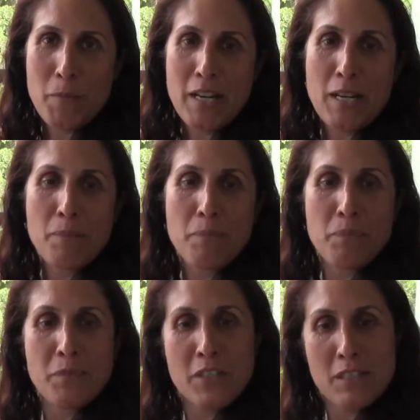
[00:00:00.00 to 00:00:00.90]
But
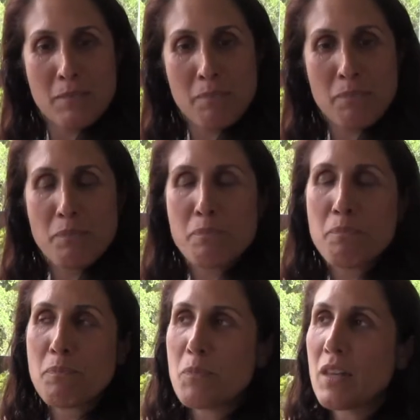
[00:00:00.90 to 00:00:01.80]
I'm just
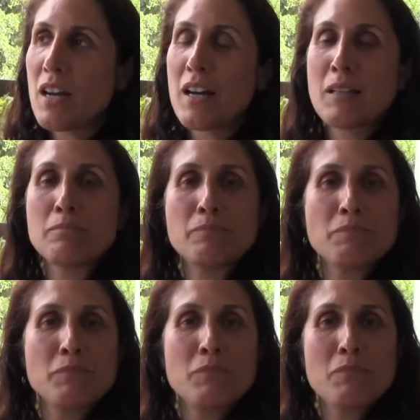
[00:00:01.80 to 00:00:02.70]

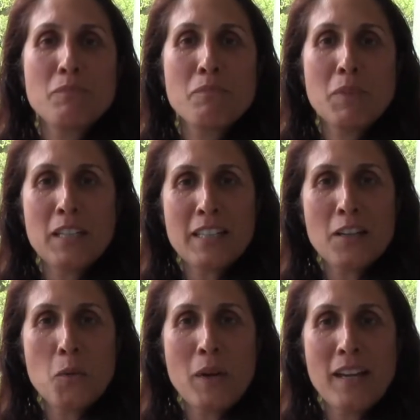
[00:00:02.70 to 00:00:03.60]

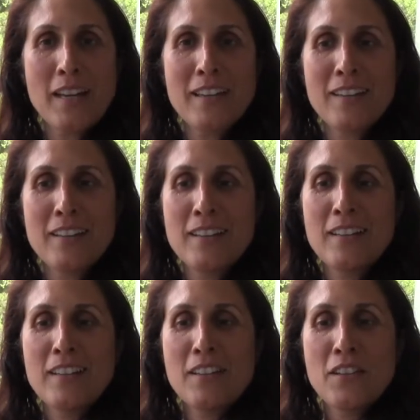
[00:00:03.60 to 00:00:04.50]
plugging away
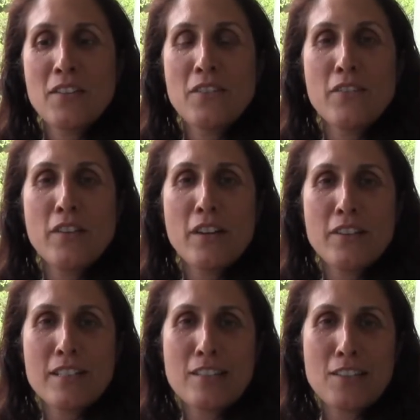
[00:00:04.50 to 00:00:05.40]

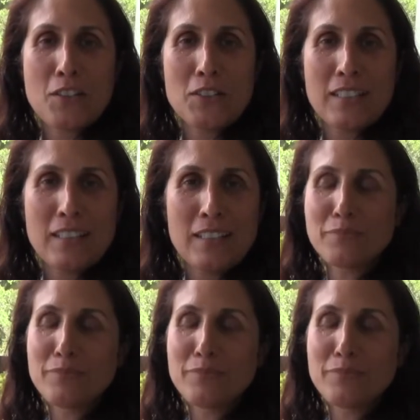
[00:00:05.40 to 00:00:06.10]
very slowly.